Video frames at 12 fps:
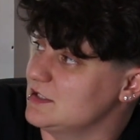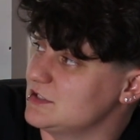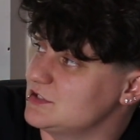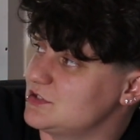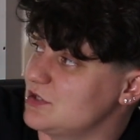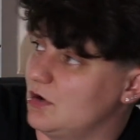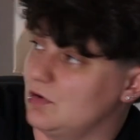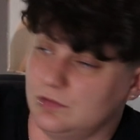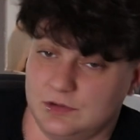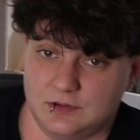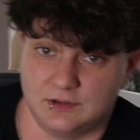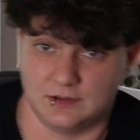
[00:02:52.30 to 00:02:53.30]
So,
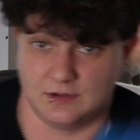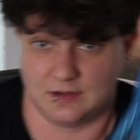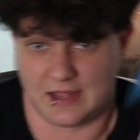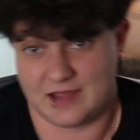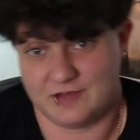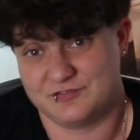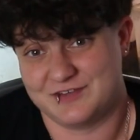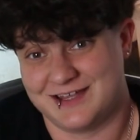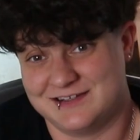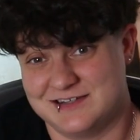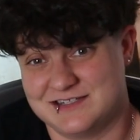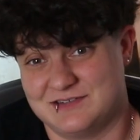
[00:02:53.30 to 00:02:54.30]

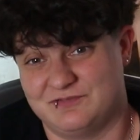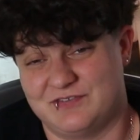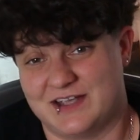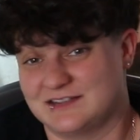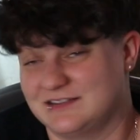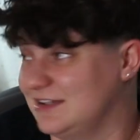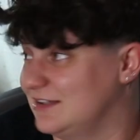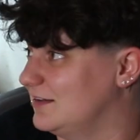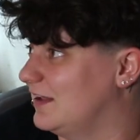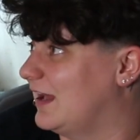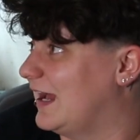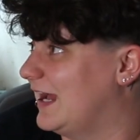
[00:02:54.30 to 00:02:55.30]
F10 disinfectant,
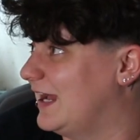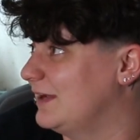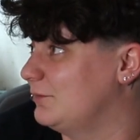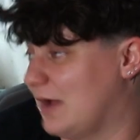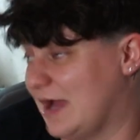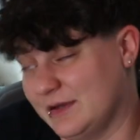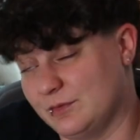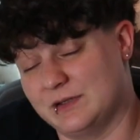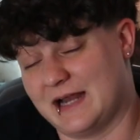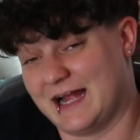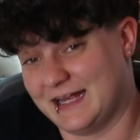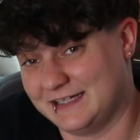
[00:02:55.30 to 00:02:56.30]
I
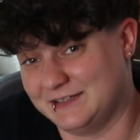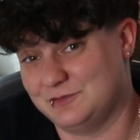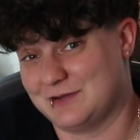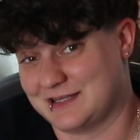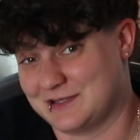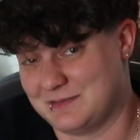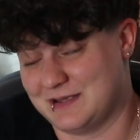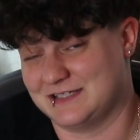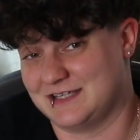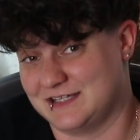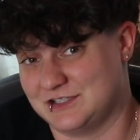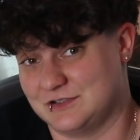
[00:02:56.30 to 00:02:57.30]
would highly recommend
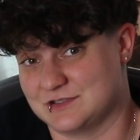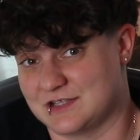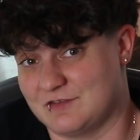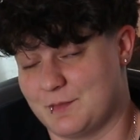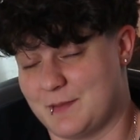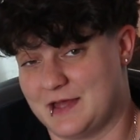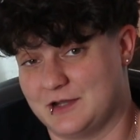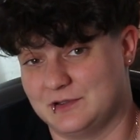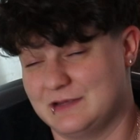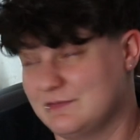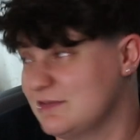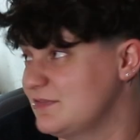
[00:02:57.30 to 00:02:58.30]
getting yourself a bottle.
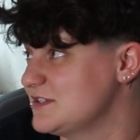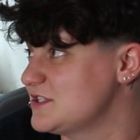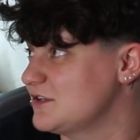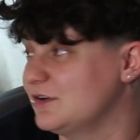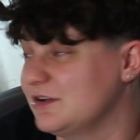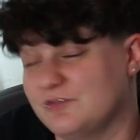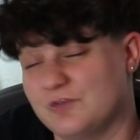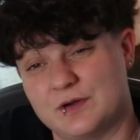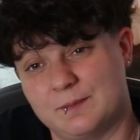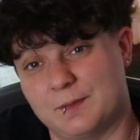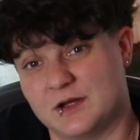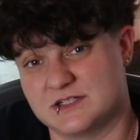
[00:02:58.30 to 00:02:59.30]
Even if it's
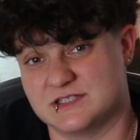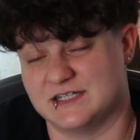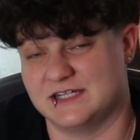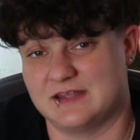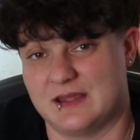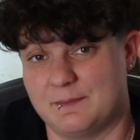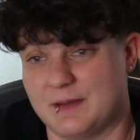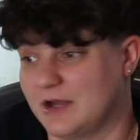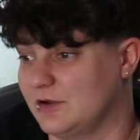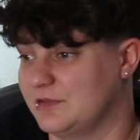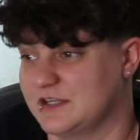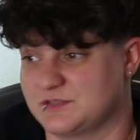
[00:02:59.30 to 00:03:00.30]
30-40 bucks to get that
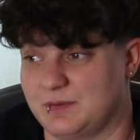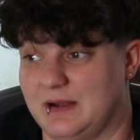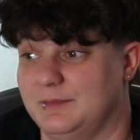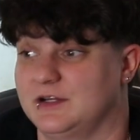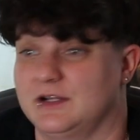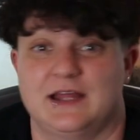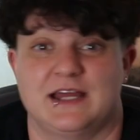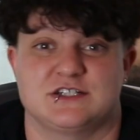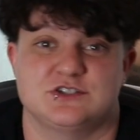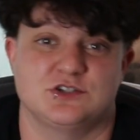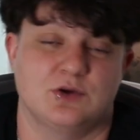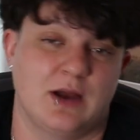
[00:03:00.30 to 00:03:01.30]
bottle, that's probably going to
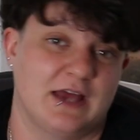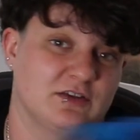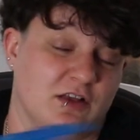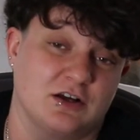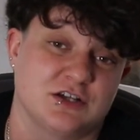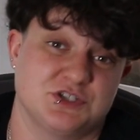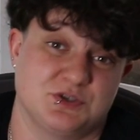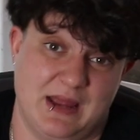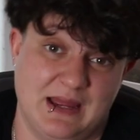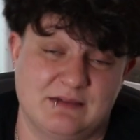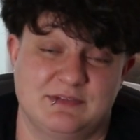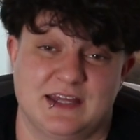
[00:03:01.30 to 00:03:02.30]
last you as long as you
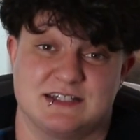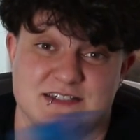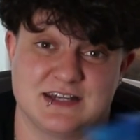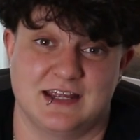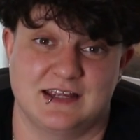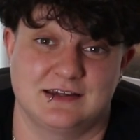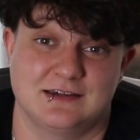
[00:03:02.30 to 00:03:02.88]
have that snake.